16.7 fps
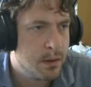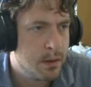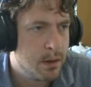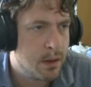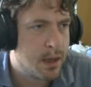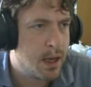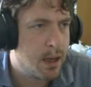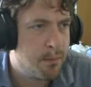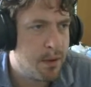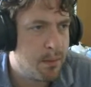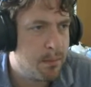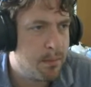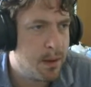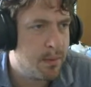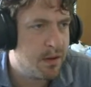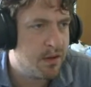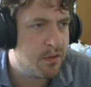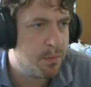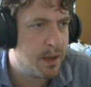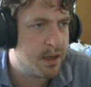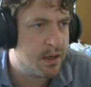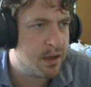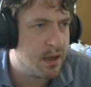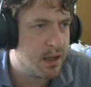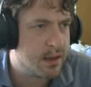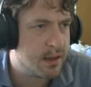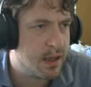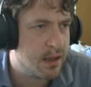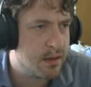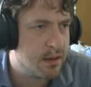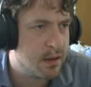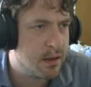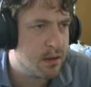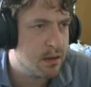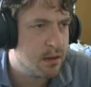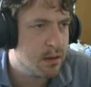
Okay, maybe it's better like that then.